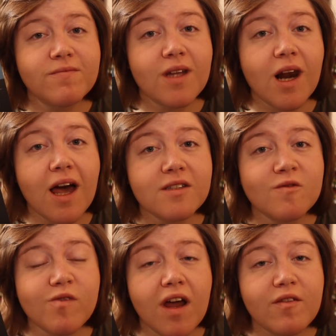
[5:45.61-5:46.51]
The light
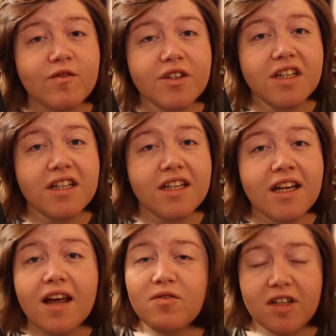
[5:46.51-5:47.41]
and fluff
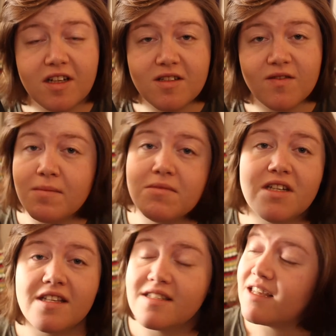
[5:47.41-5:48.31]
and loveliness of
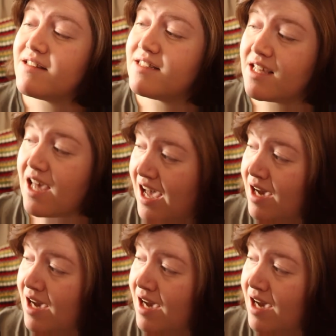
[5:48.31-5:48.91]
Lumberjanes against the